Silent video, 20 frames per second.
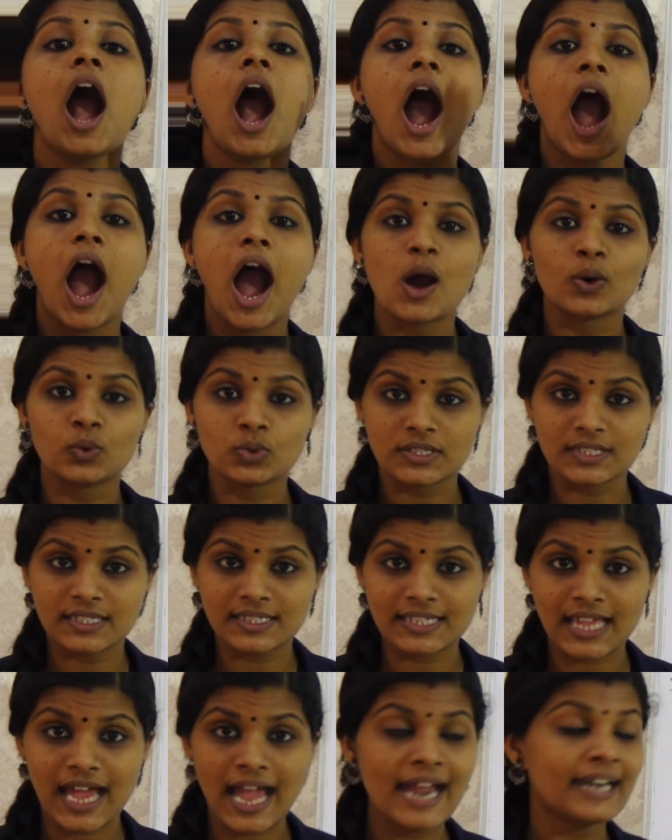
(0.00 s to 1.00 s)

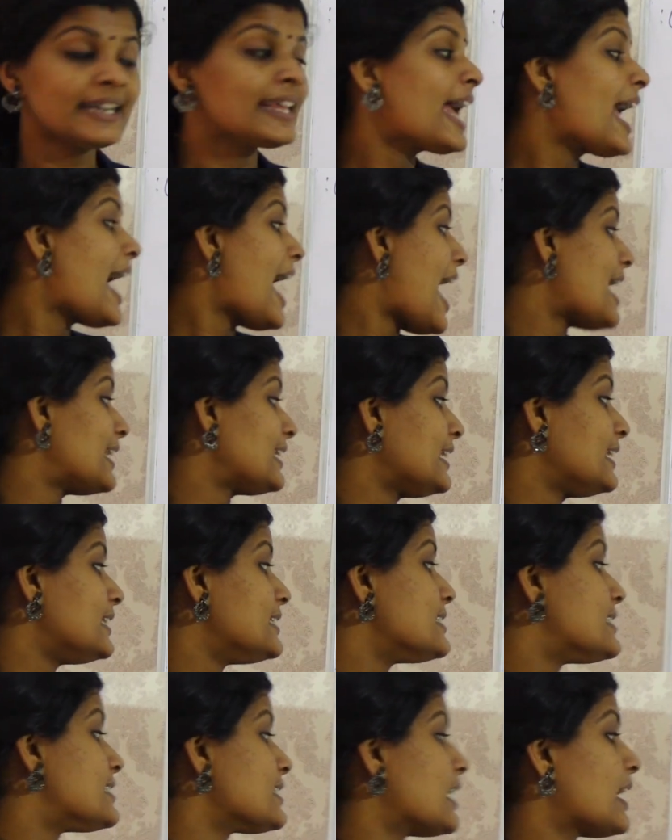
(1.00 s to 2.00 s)
outside and
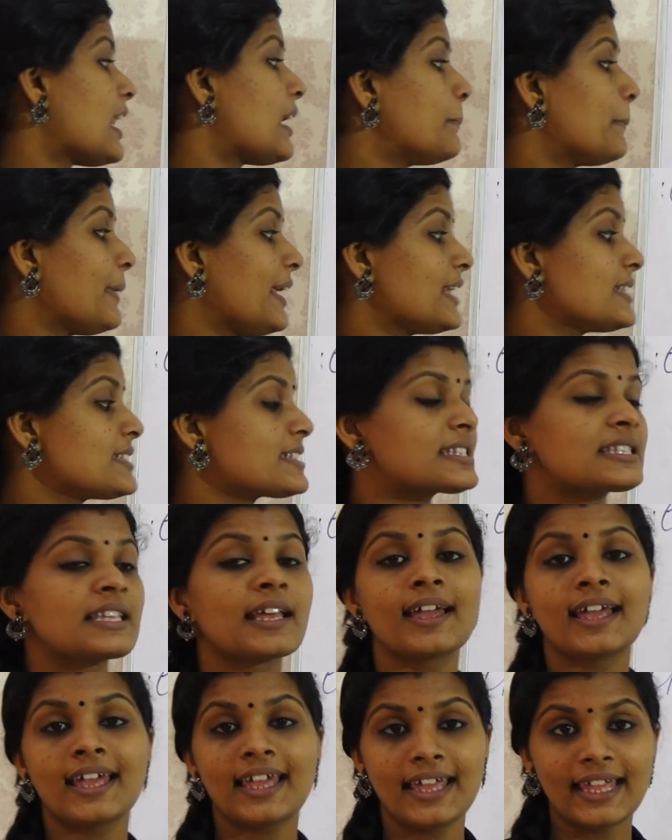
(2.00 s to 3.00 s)
internal means
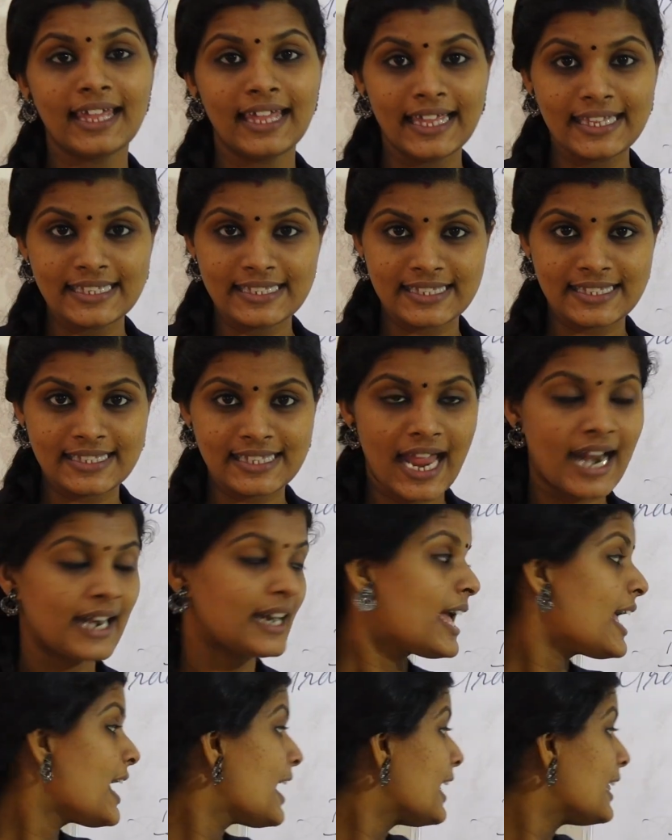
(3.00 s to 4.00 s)
inside.
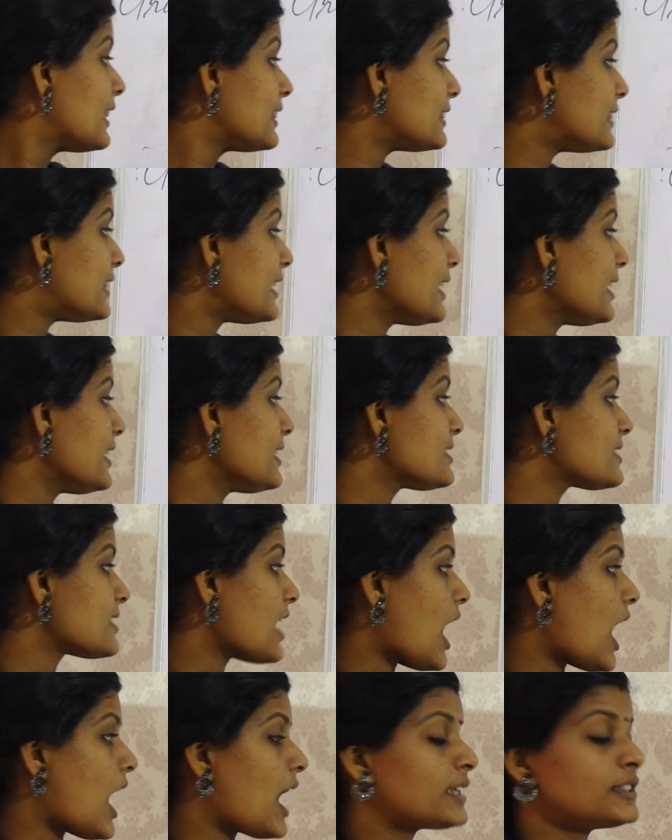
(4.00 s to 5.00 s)
These
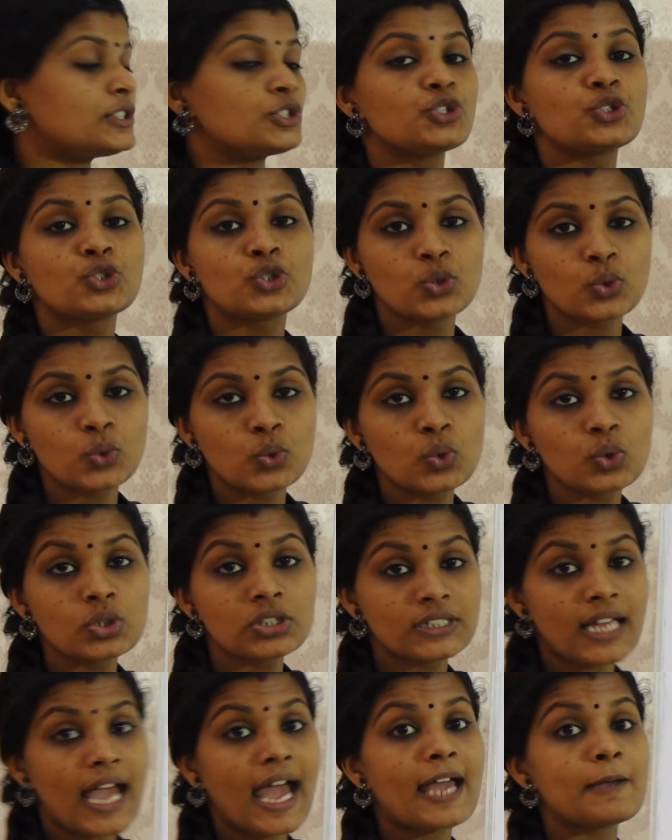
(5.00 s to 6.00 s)
are the
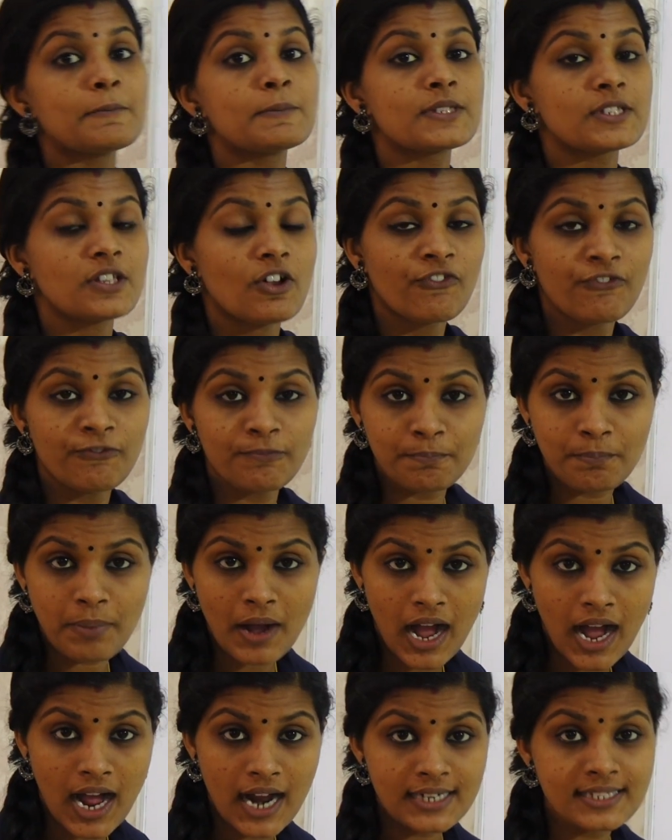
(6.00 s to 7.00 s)
two types of
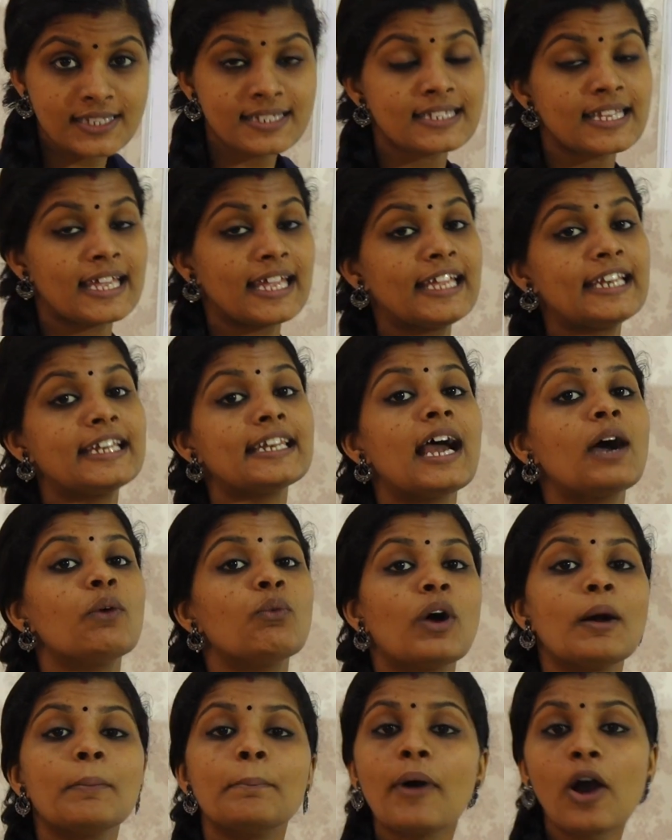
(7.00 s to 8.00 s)
parts in
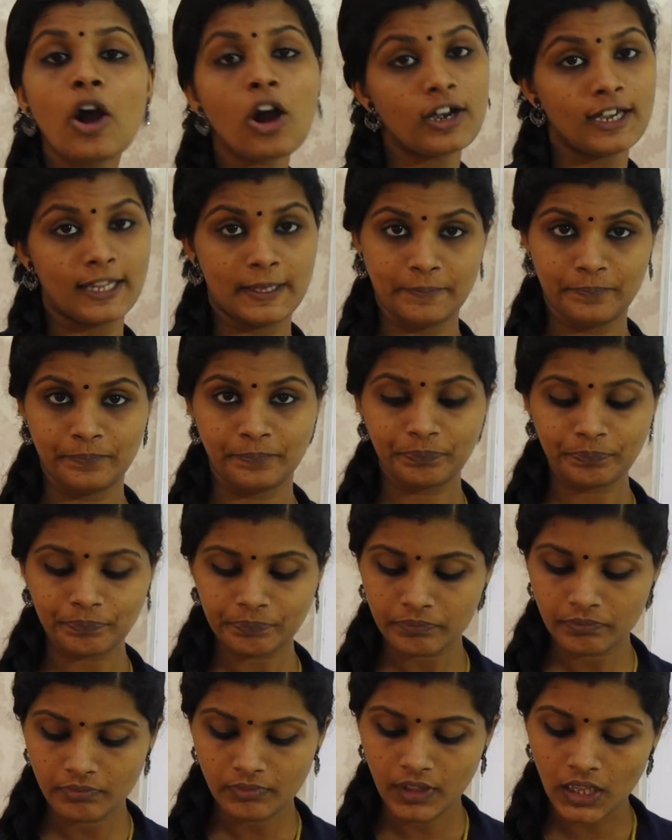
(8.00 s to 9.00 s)
our body.
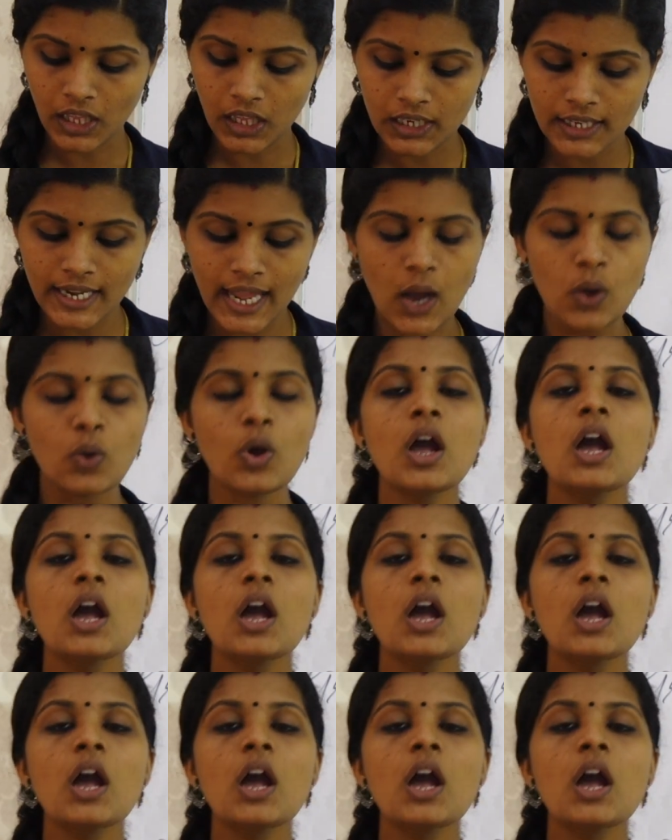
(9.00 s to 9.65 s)
Now,